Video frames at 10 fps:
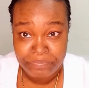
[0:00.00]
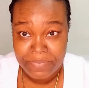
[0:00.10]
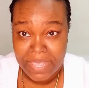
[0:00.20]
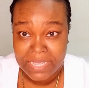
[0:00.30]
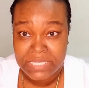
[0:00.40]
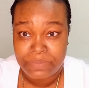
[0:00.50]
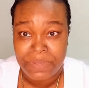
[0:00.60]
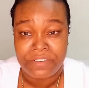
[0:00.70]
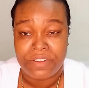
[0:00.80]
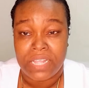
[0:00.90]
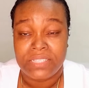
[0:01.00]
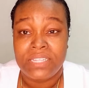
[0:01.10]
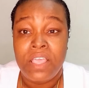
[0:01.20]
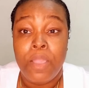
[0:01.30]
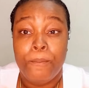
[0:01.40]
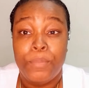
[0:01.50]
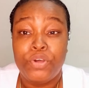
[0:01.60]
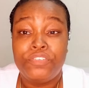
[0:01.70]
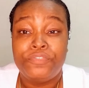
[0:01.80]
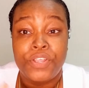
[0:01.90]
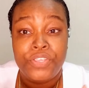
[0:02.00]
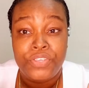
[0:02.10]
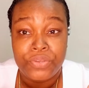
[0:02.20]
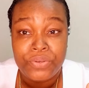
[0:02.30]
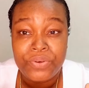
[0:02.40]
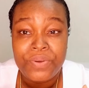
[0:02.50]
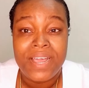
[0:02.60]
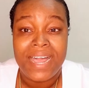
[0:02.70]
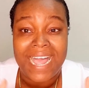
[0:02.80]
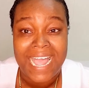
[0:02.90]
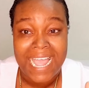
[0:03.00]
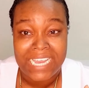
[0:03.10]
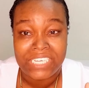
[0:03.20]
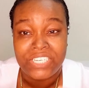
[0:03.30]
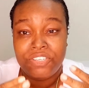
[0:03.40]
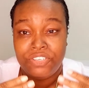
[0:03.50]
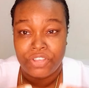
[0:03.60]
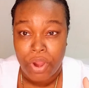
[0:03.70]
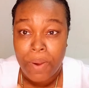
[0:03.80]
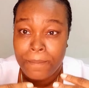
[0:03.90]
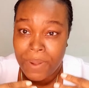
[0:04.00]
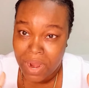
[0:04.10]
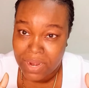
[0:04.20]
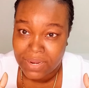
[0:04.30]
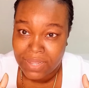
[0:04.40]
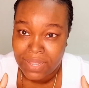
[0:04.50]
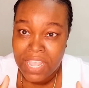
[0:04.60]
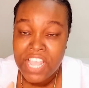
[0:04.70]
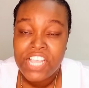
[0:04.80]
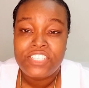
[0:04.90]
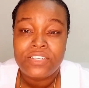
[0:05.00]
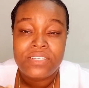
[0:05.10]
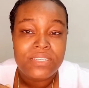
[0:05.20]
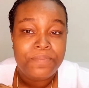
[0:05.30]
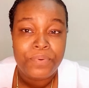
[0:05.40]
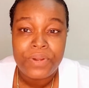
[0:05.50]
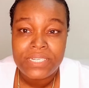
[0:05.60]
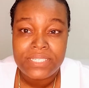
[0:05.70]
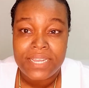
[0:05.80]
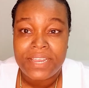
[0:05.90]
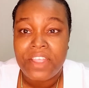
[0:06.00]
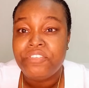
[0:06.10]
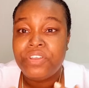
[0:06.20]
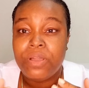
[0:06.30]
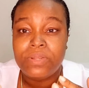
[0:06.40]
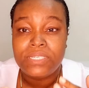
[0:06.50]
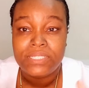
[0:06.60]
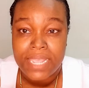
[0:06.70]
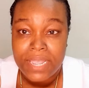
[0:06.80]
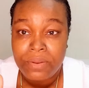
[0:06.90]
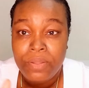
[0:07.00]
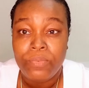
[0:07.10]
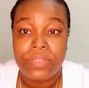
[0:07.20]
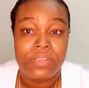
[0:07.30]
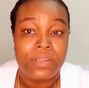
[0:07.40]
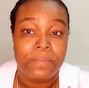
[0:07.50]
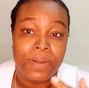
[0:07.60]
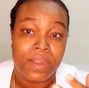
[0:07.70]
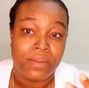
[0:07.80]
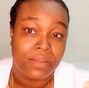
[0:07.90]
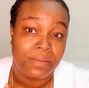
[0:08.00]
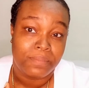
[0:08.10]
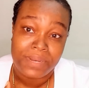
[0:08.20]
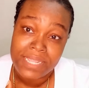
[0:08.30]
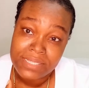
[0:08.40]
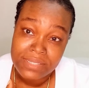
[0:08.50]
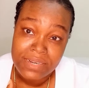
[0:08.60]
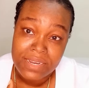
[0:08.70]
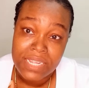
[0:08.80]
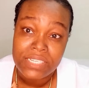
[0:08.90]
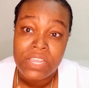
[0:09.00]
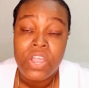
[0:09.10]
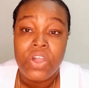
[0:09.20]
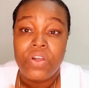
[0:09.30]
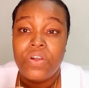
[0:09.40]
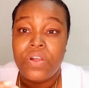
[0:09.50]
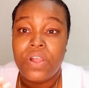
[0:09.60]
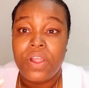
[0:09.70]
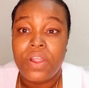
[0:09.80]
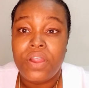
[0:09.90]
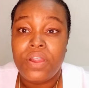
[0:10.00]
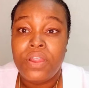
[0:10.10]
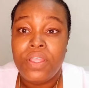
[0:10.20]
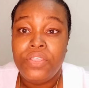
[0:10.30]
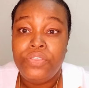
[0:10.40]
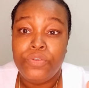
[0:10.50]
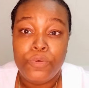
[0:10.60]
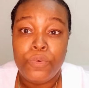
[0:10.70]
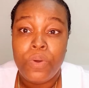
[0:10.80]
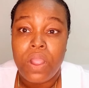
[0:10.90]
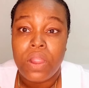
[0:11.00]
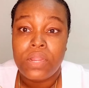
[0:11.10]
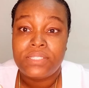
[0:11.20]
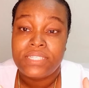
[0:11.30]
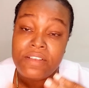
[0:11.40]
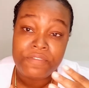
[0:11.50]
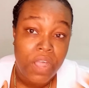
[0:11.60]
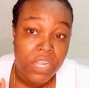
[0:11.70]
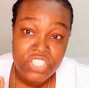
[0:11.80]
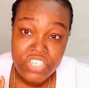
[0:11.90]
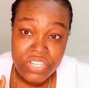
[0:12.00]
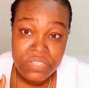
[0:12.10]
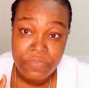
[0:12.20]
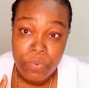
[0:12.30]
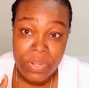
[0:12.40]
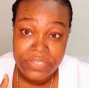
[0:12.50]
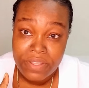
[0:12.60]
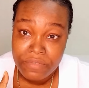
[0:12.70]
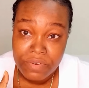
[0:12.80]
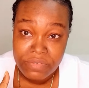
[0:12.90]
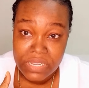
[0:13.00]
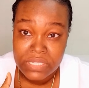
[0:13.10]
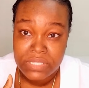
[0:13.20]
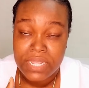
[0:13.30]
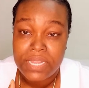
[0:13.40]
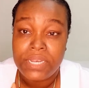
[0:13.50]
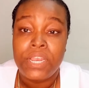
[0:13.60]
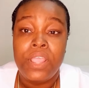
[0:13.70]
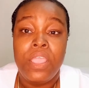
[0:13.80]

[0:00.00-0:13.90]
experience, both for you and your partner. So it's important every now and then, whether your partner complains or not, or you are self-conscious for whatever reason,